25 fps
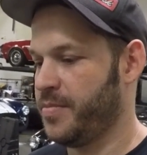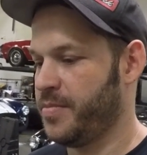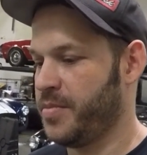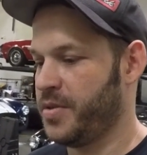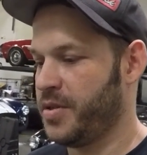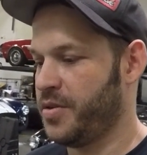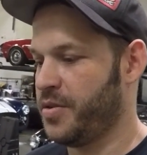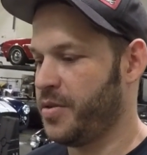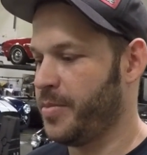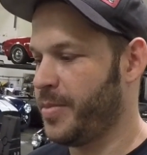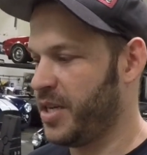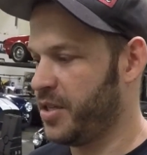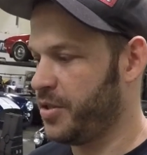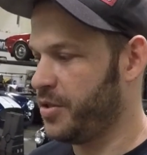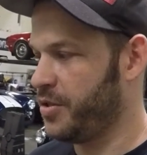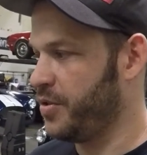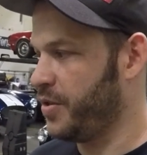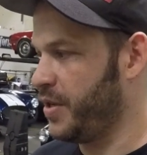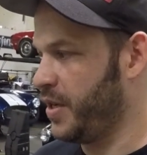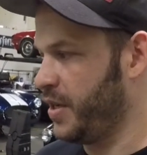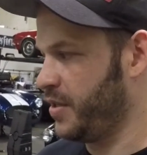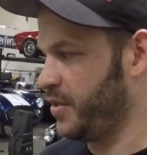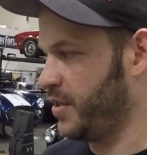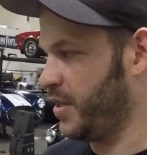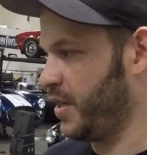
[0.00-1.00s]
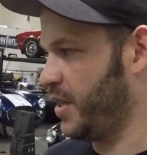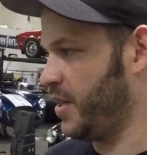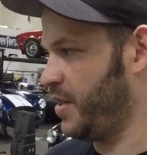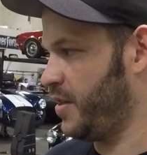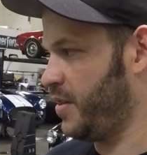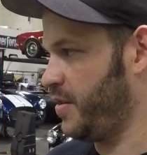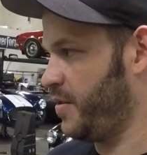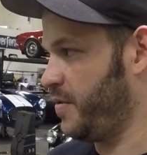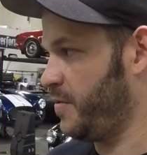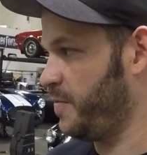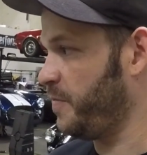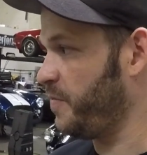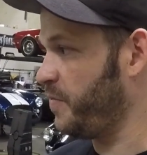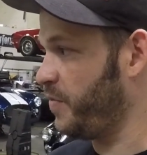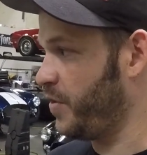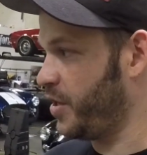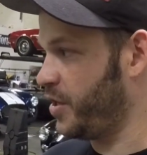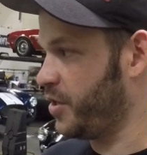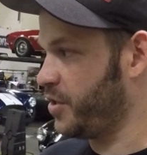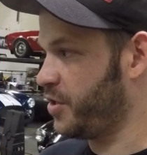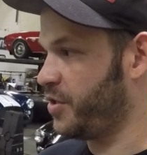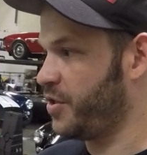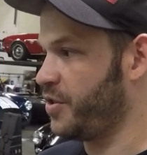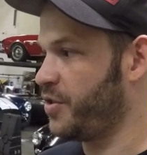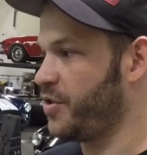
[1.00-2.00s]
So in about 2 days, I got to
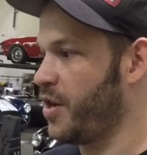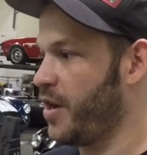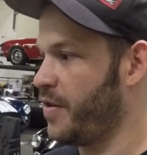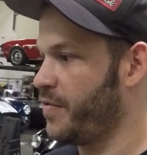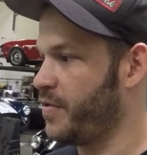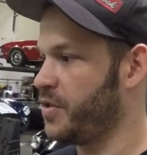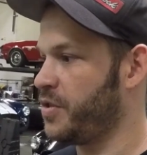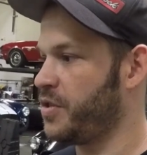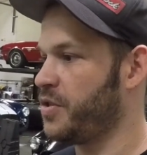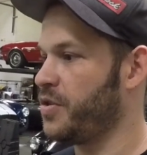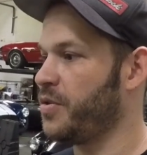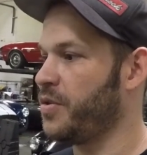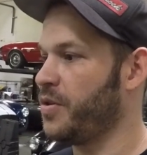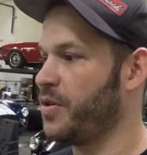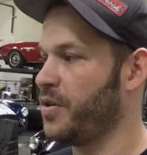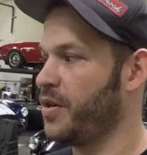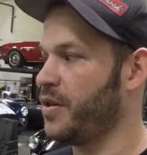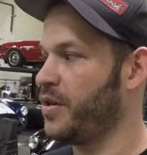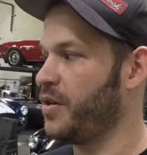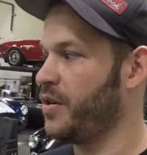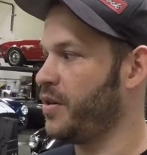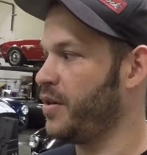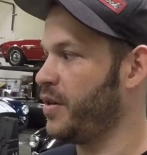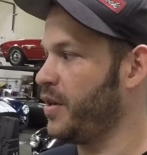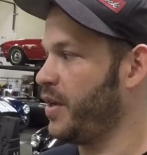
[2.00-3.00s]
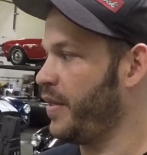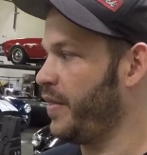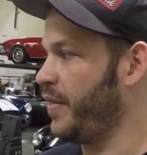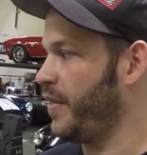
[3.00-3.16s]
finish the driver's door and